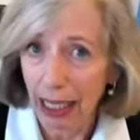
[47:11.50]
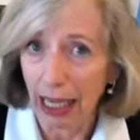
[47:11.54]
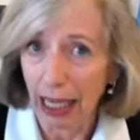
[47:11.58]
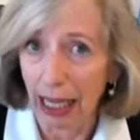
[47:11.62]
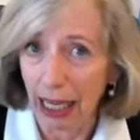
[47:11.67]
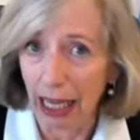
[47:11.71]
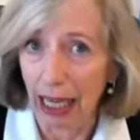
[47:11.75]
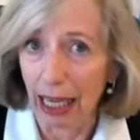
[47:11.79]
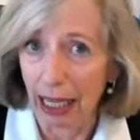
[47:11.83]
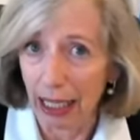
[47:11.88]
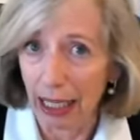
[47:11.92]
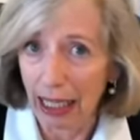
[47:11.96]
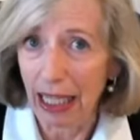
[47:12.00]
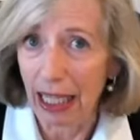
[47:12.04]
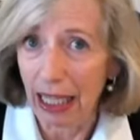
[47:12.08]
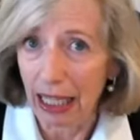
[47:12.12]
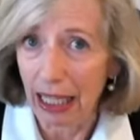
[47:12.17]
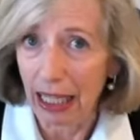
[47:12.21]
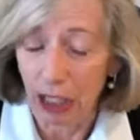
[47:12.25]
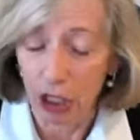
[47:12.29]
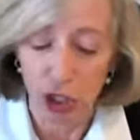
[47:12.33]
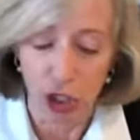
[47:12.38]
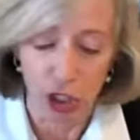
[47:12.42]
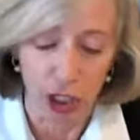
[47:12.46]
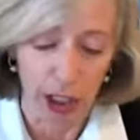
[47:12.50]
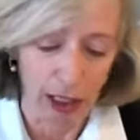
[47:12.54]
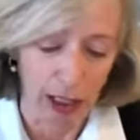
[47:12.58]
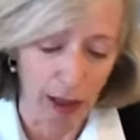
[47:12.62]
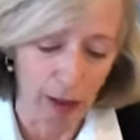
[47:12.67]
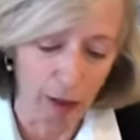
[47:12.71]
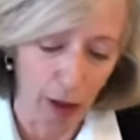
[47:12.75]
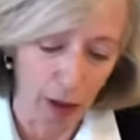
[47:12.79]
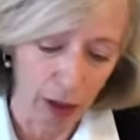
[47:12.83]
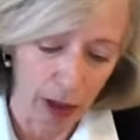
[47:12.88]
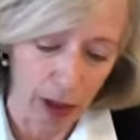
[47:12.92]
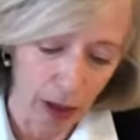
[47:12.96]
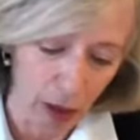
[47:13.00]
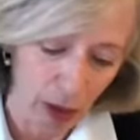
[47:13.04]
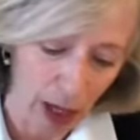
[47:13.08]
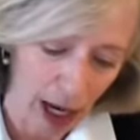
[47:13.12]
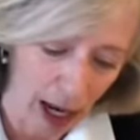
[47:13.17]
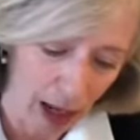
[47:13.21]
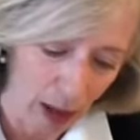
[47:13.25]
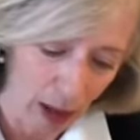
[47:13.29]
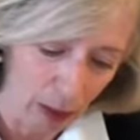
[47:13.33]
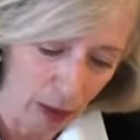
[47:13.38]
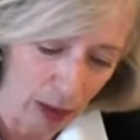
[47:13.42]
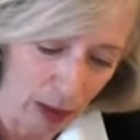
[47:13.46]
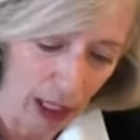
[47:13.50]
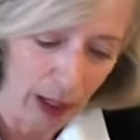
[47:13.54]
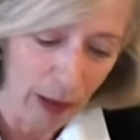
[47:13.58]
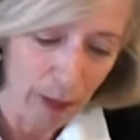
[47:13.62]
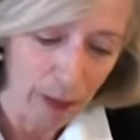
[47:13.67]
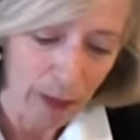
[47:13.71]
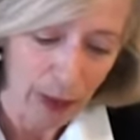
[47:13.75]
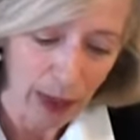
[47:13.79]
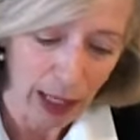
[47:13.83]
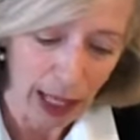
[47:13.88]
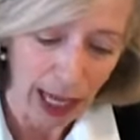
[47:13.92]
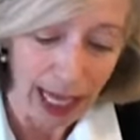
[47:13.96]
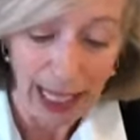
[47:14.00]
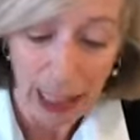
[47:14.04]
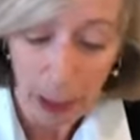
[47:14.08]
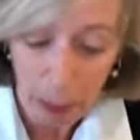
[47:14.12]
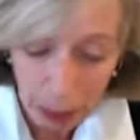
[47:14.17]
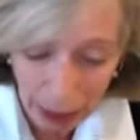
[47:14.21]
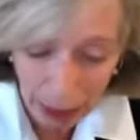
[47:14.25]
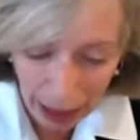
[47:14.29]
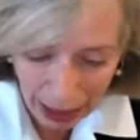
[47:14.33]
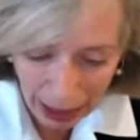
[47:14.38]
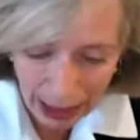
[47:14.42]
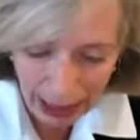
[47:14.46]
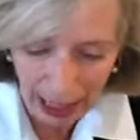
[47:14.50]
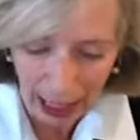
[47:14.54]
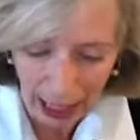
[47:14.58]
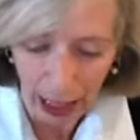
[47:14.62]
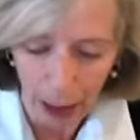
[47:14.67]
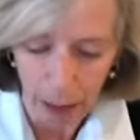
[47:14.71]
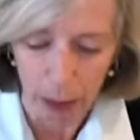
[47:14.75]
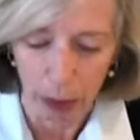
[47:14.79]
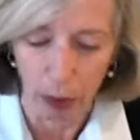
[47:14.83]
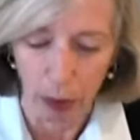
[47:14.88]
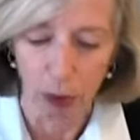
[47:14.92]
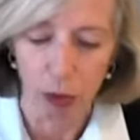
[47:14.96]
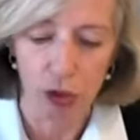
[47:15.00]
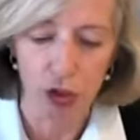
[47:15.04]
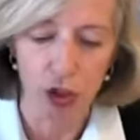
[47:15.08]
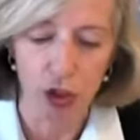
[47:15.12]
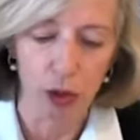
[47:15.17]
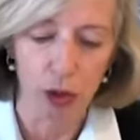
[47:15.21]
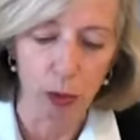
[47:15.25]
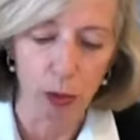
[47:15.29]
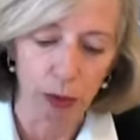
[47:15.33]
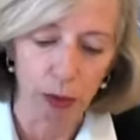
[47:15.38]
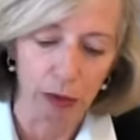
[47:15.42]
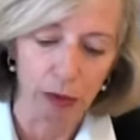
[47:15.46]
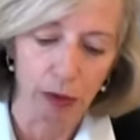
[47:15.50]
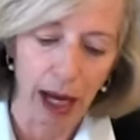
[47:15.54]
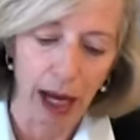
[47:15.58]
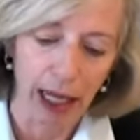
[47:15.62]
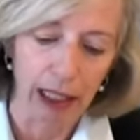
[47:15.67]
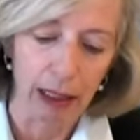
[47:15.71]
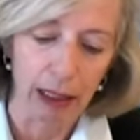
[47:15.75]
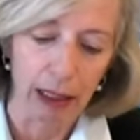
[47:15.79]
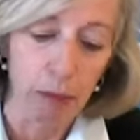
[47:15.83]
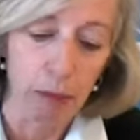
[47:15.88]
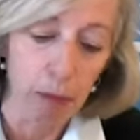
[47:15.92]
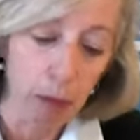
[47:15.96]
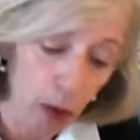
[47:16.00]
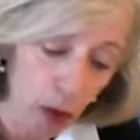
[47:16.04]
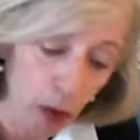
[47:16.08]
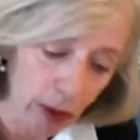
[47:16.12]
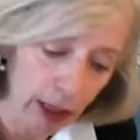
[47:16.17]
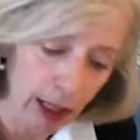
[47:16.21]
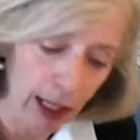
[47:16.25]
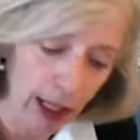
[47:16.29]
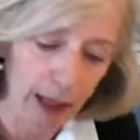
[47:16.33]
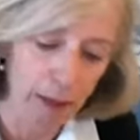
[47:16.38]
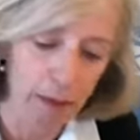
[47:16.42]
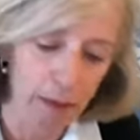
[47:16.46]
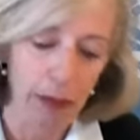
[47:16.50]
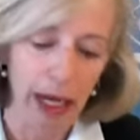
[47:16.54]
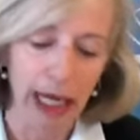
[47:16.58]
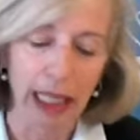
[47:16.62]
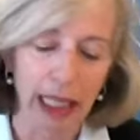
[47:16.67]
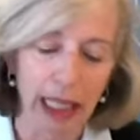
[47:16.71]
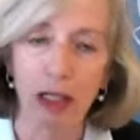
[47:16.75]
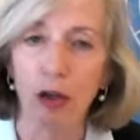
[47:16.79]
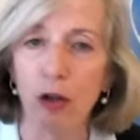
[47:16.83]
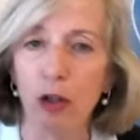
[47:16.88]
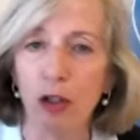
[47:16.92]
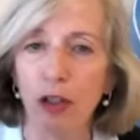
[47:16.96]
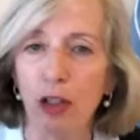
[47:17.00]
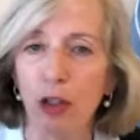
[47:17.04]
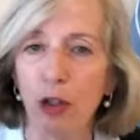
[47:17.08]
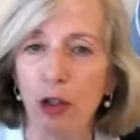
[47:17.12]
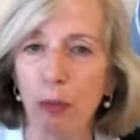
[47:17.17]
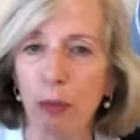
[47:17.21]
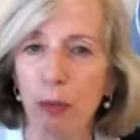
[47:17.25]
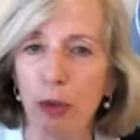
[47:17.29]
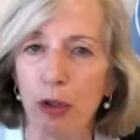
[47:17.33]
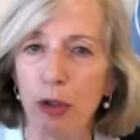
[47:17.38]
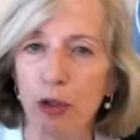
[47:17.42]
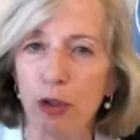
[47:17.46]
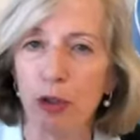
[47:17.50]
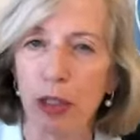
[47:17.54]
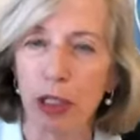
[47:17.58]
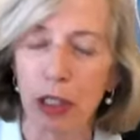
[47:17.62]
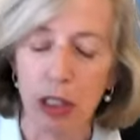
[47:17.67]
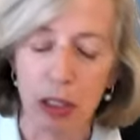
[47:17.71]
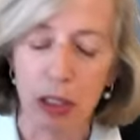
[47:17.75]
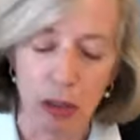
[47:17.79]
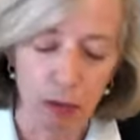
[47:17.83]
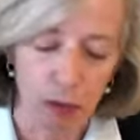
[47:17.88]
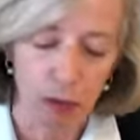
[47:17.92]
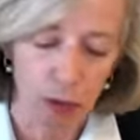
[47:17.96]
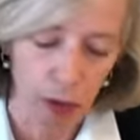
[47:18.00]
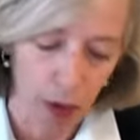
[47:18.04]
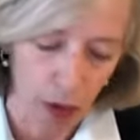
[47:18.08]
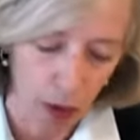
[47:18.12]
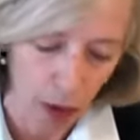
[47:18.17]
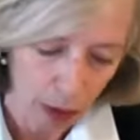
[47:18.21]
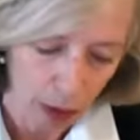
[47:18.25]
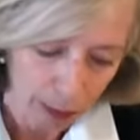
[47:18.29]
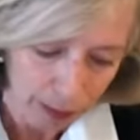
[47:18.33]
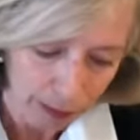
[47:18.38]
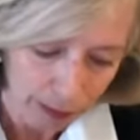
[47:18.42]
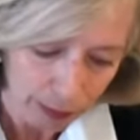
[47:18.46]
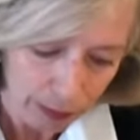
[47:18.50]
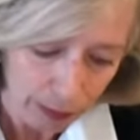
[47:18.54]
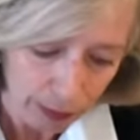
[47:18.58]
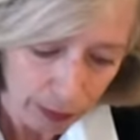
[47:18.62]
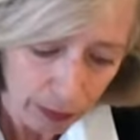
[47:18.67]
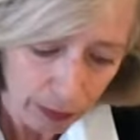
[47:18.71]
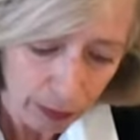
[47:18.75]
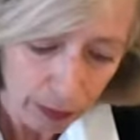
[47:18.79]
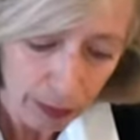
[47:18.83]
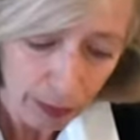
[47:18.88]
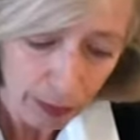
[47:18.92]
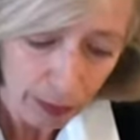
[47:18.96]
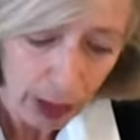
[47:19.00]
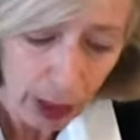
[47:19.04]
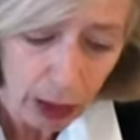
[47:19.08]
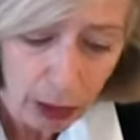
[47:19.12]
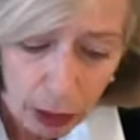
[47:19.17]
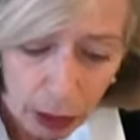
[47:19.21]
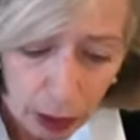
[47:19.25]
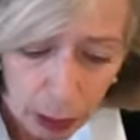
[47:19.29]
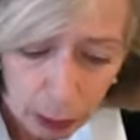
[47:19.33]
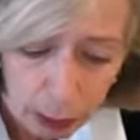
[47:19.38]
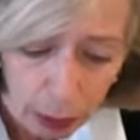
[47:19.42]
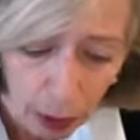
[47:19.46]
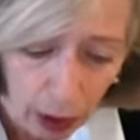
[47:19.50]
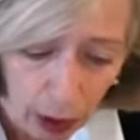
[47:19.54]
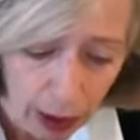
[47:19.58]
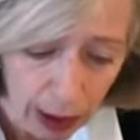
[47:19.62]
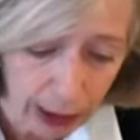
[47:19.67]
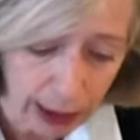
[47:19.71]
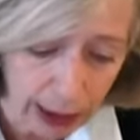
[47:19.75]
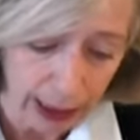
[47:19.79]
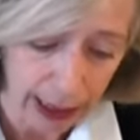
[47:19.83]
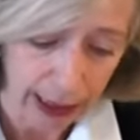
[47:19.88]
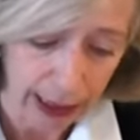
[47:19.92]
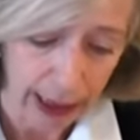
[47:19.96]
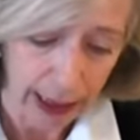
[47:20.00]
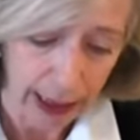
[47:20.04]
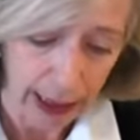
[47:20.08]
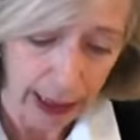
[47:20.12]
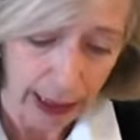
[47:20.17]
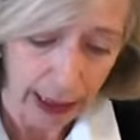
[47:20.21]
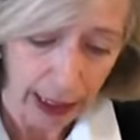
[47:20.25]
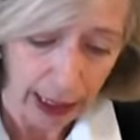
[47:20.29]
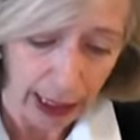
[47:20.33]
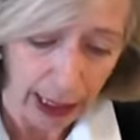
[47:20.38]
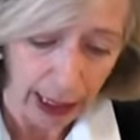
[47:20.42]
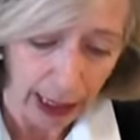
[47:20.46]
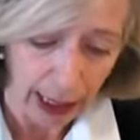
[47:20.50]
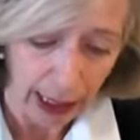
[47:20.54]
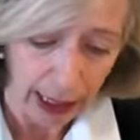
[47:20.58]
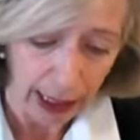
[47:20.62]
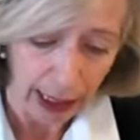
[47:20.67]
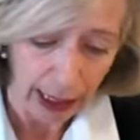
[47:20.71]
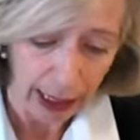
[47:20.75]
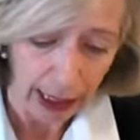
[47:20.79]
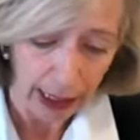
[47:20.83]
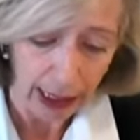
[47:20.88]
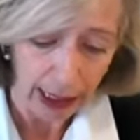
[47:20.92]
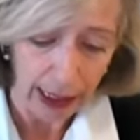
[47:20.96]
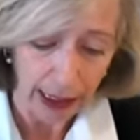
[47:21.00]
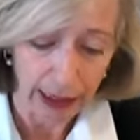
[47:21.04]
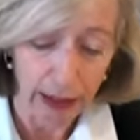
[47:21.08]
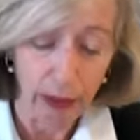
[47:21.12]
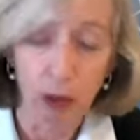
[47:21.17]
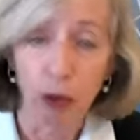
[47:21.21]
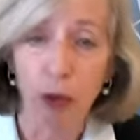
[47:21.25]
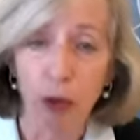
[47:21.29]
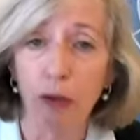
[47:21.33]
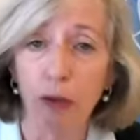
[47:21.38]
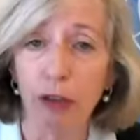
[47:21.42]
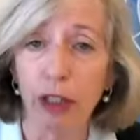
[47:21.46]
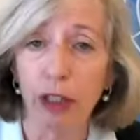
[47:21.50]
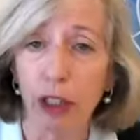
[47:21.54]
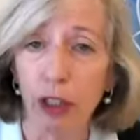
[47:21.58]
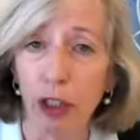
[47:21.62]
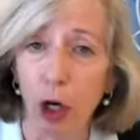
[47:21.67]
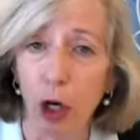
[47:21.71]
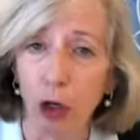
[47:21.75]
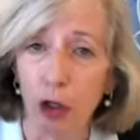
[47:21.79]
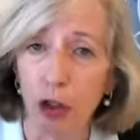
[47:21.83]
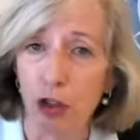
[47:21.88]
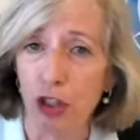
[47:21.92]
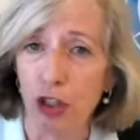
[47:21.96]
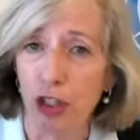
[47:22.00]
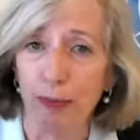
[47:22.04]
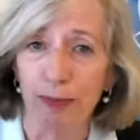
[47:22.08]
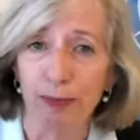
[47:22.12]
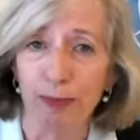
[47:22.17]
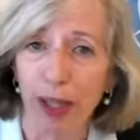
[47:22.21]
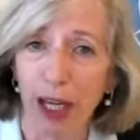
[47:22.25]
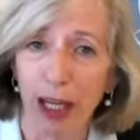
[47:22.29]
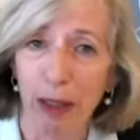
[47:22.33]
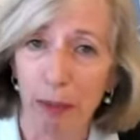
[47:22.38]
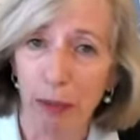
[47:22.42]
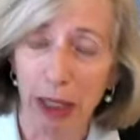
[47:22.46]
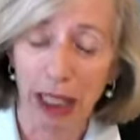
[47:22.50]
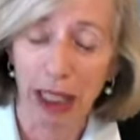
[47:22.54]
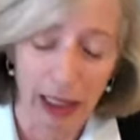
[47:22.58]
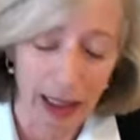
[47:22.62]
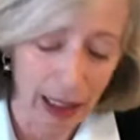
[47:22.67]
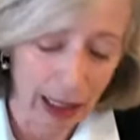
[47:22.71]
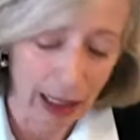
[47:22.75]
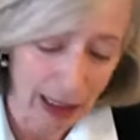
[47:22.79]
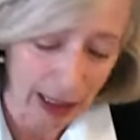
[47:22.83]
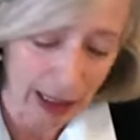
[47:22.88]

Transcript: a key initiative on the ground and a practical approach to providing more and better learning opportunities for all. Third point, the role of technology. I mean,